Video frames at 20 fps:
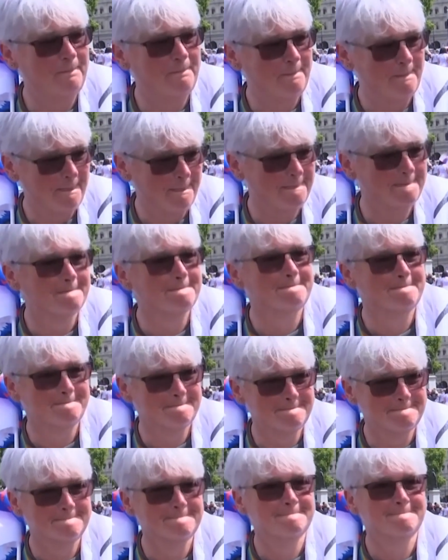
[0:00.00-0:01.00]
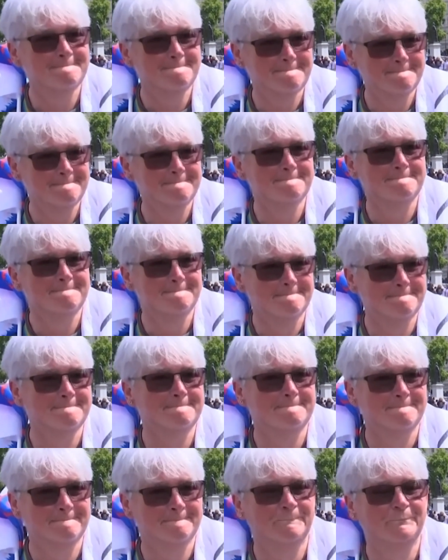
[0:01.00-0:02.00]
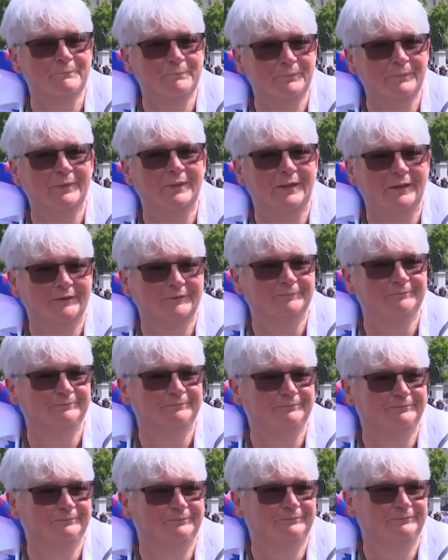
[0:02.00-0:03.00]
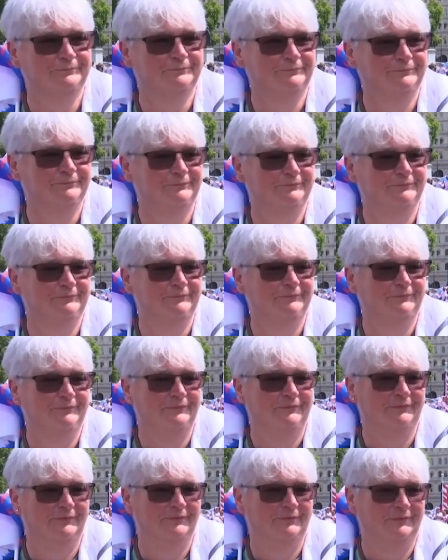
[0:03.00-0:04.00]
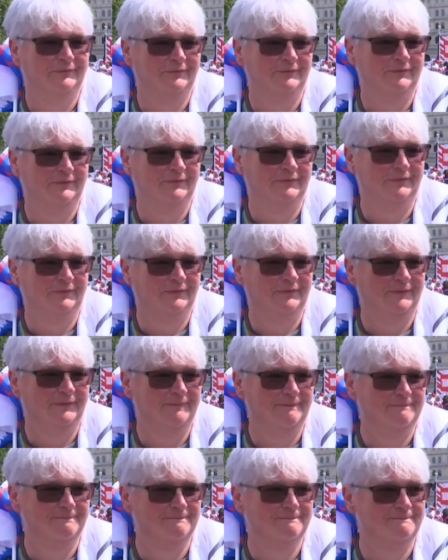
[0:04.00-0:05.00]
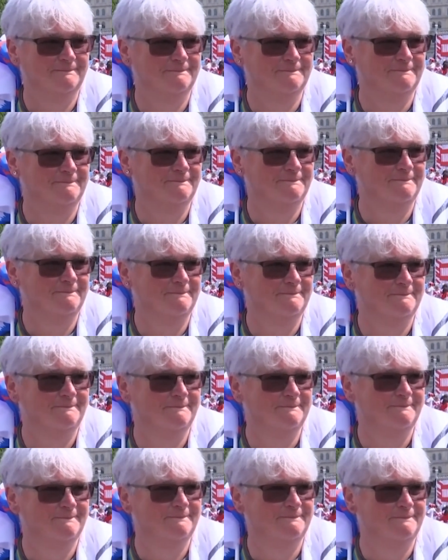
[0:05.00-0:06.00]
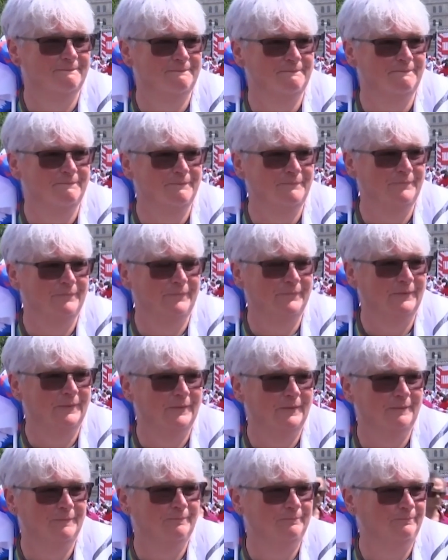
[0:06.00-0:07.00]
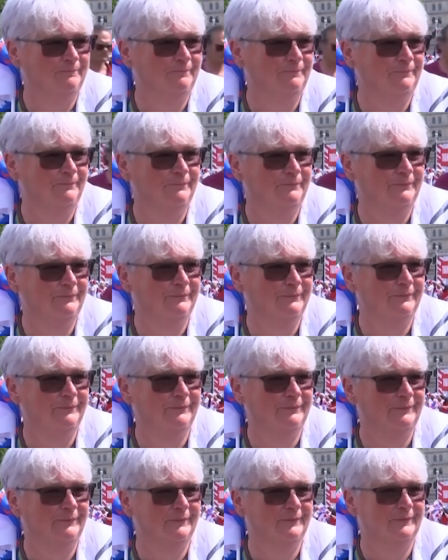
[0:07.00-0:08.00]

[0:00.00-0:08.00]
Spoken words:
No words are spoken by the person on screen.